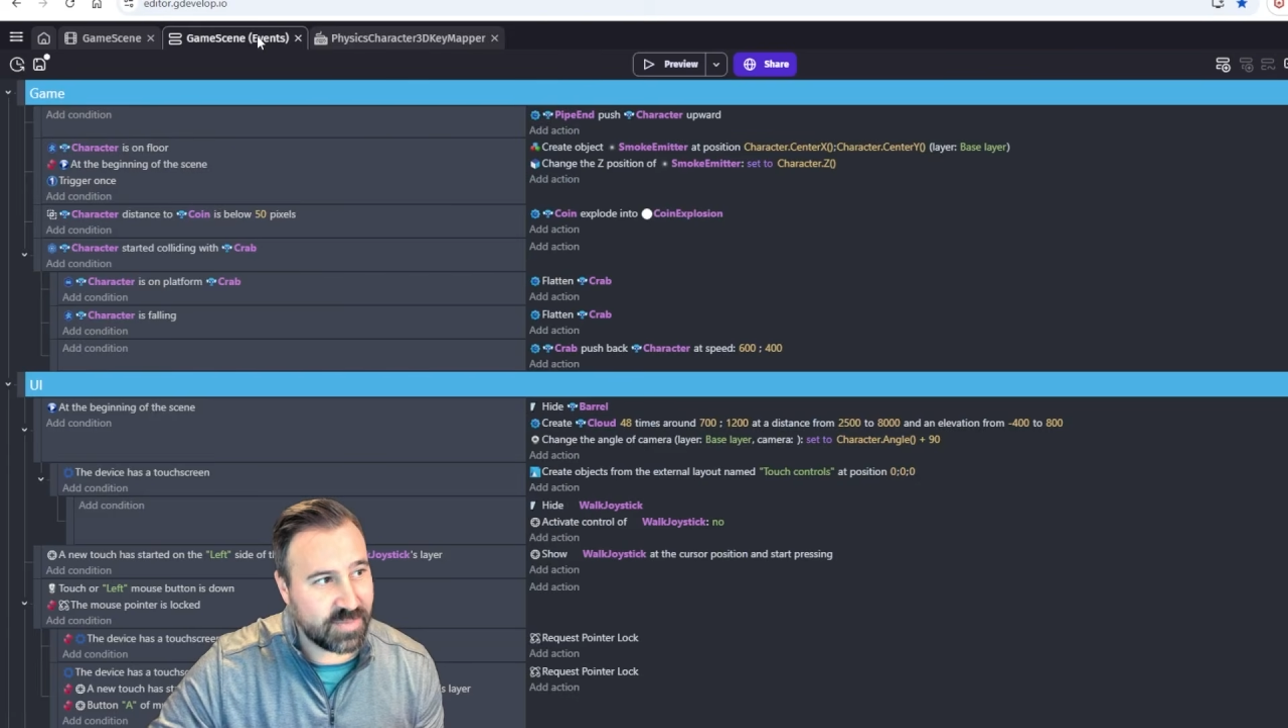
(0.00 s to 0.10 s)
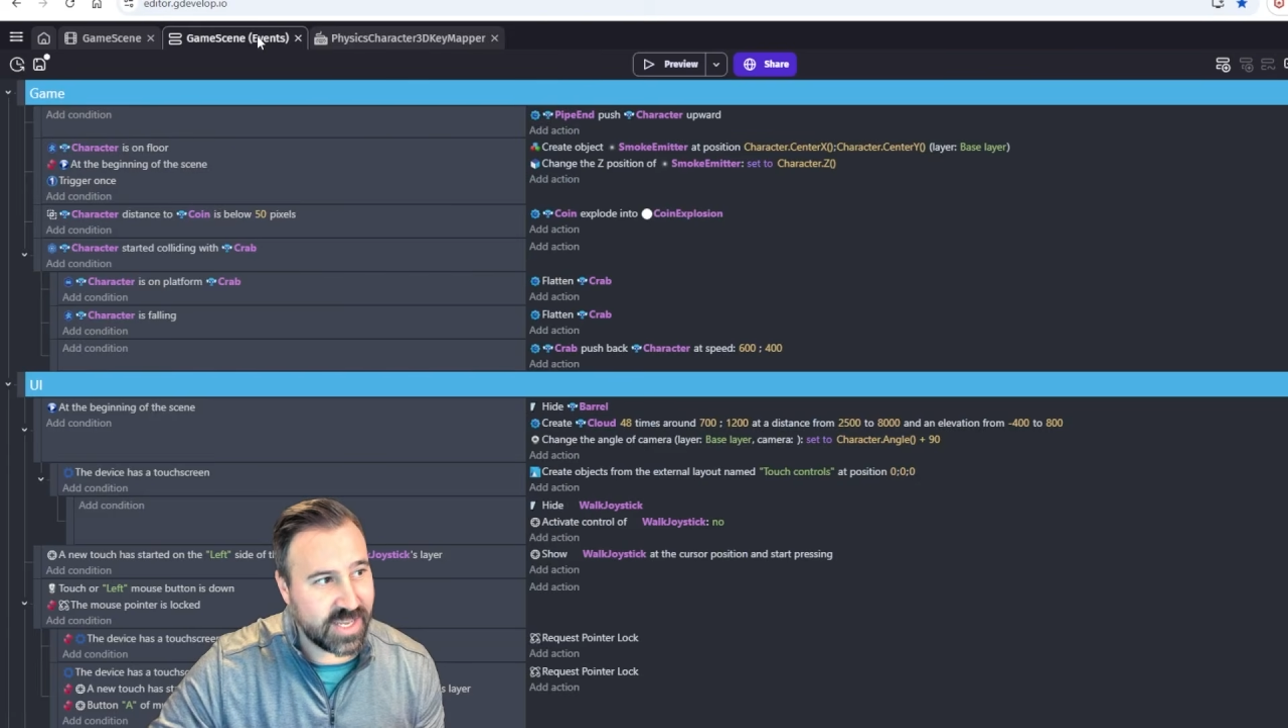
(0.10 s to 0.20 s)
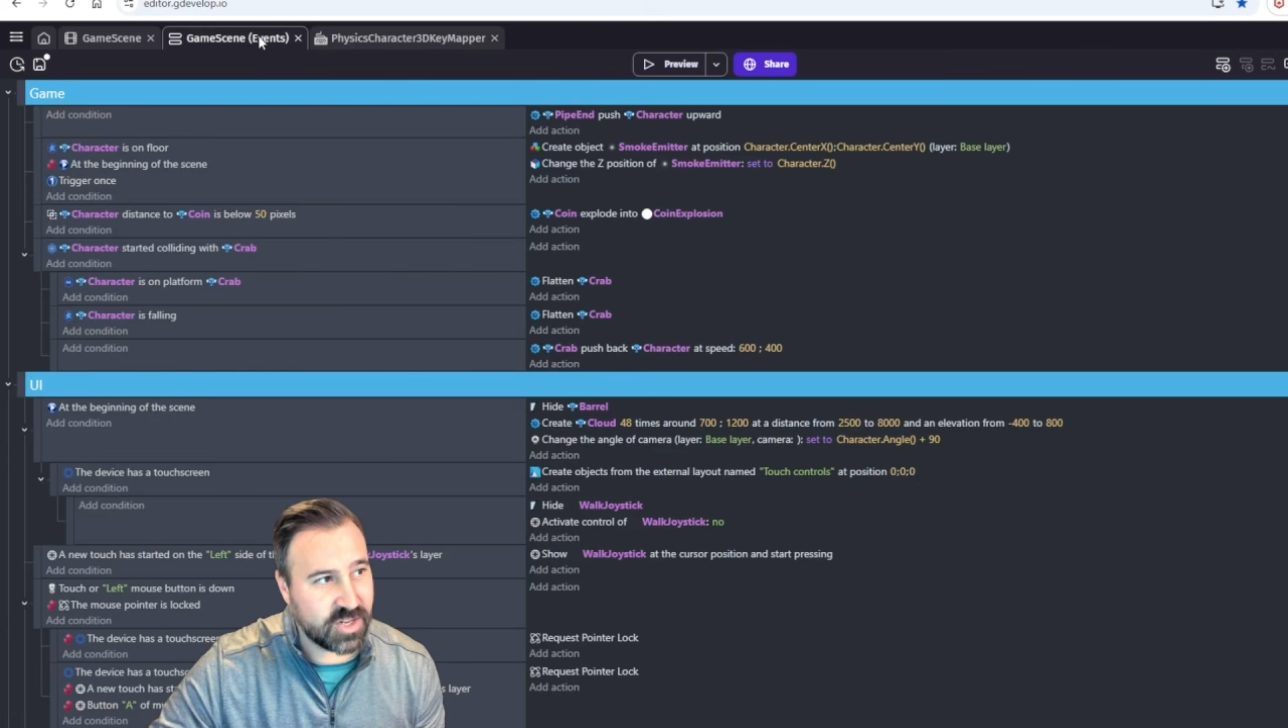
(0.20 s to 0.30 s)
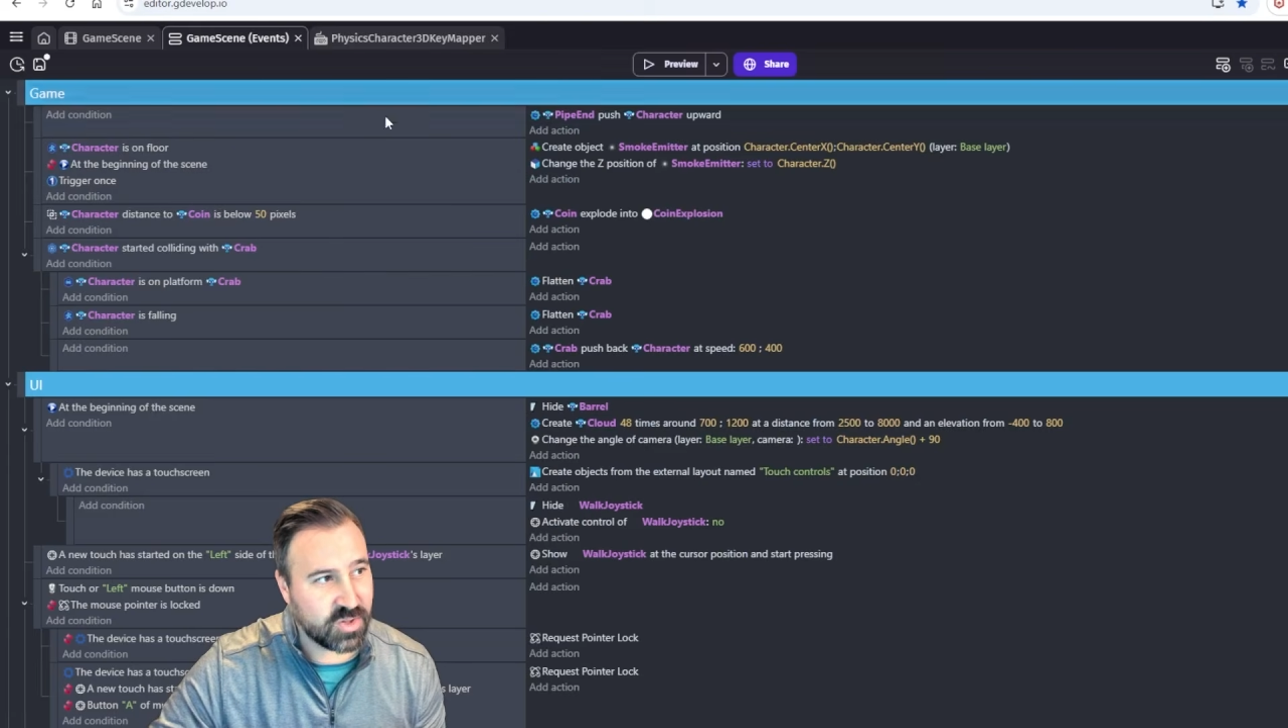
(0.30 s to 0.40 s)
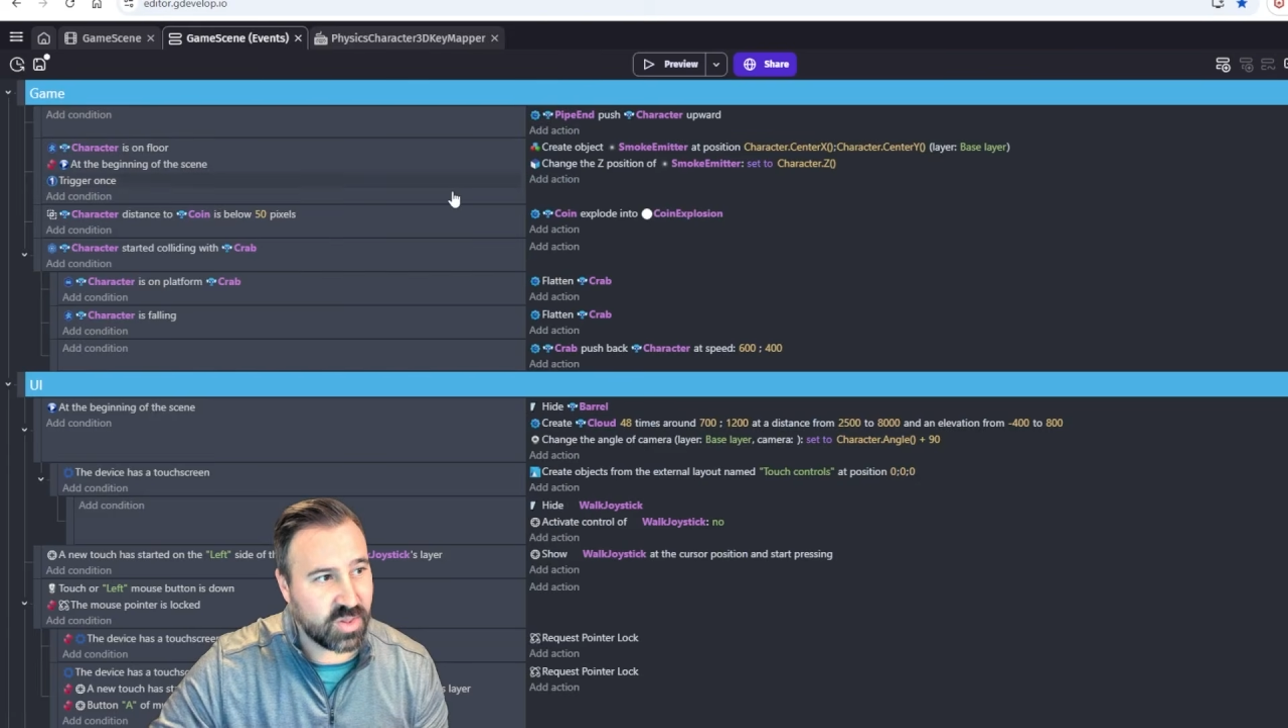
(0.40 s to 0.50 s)

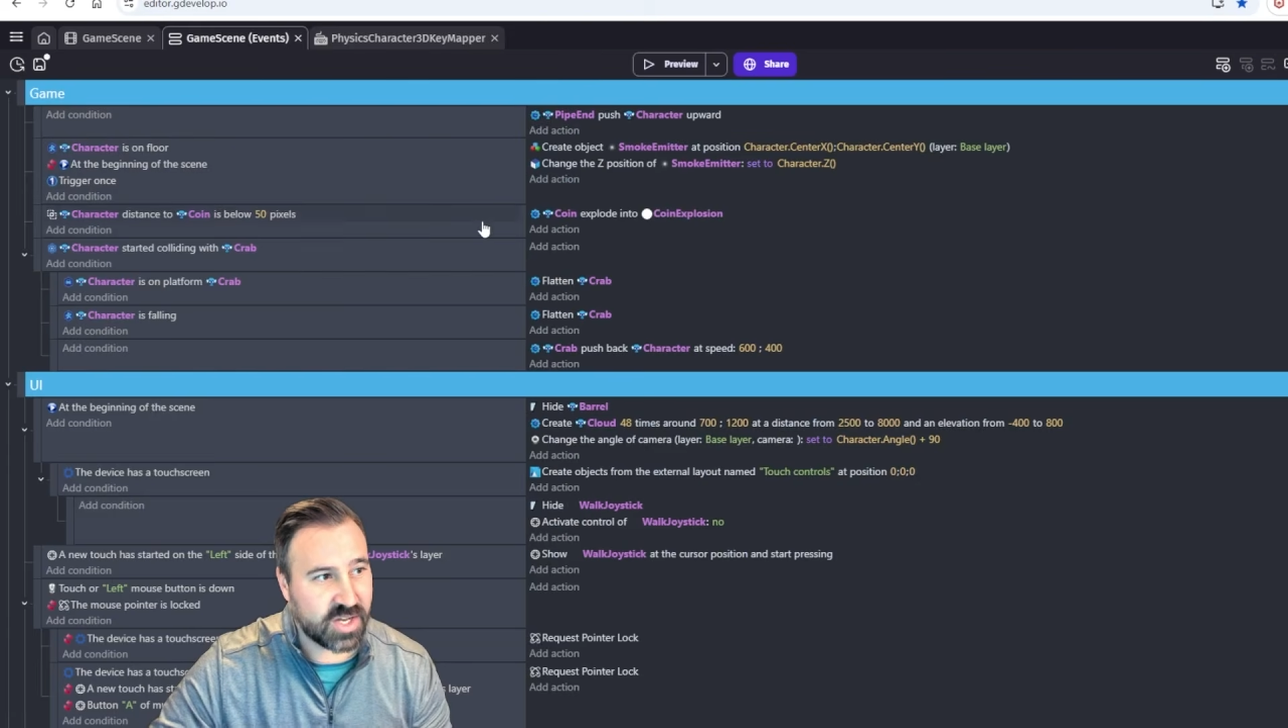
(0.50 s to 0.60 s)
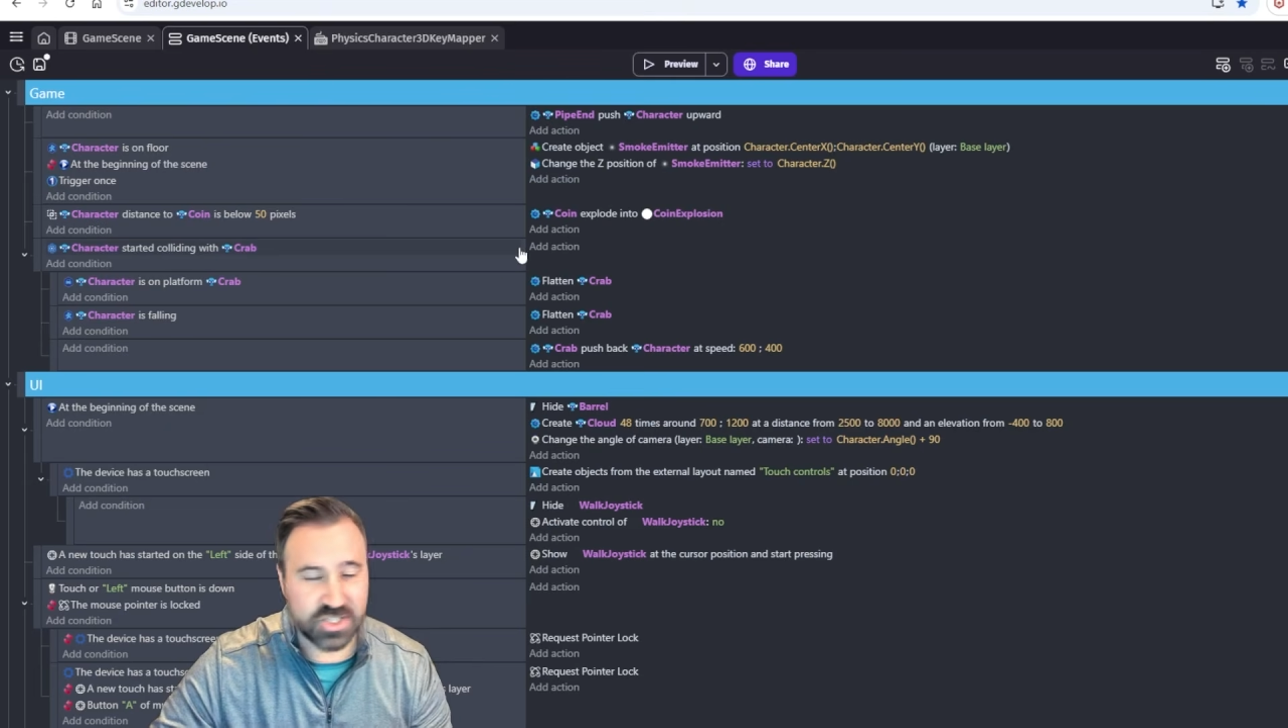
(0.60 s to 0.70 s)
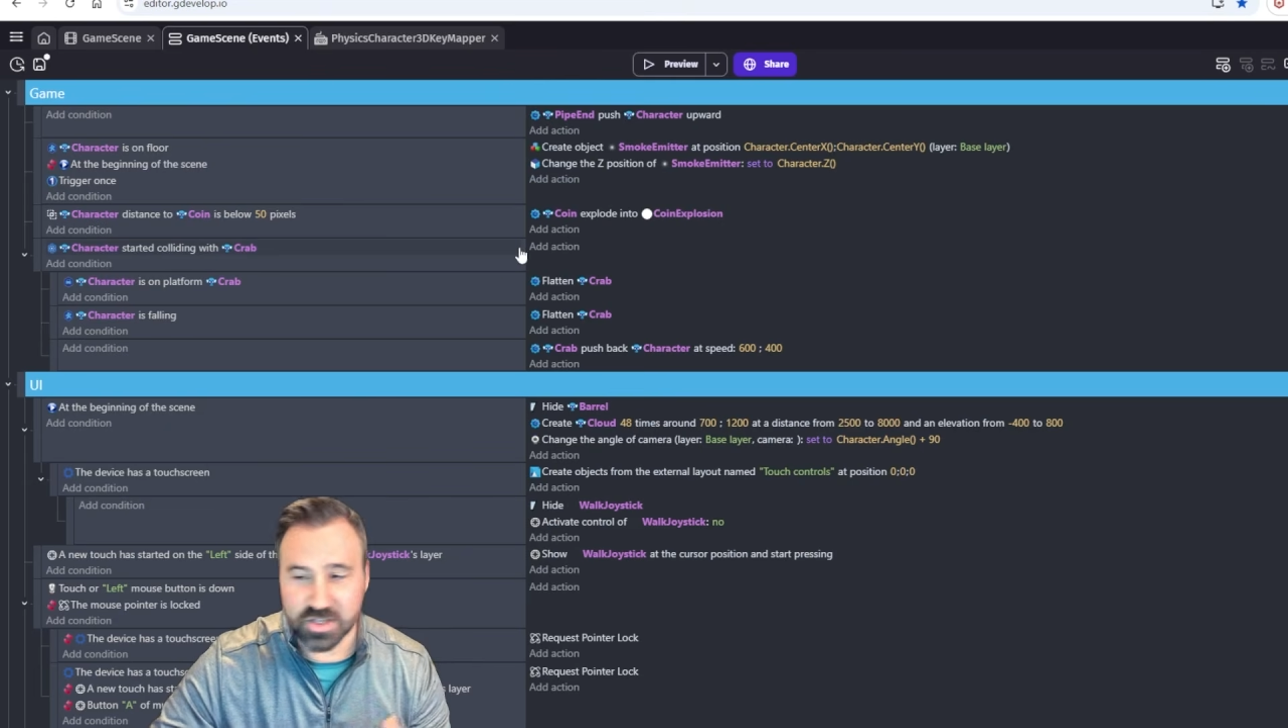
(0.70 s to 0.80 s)
your logic